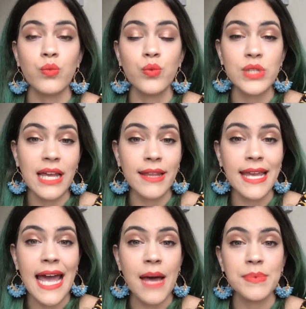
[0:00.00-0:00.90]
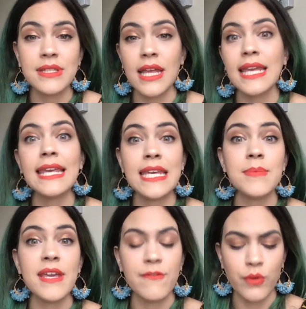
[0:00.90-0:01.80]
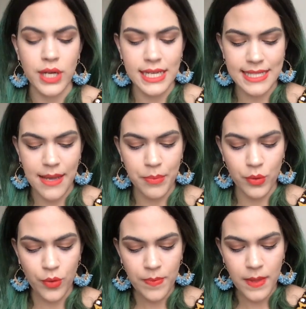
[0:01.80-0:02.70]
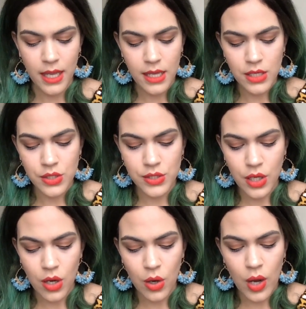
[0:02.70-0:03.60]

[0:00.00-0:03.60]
selling apps like eBay, for example. So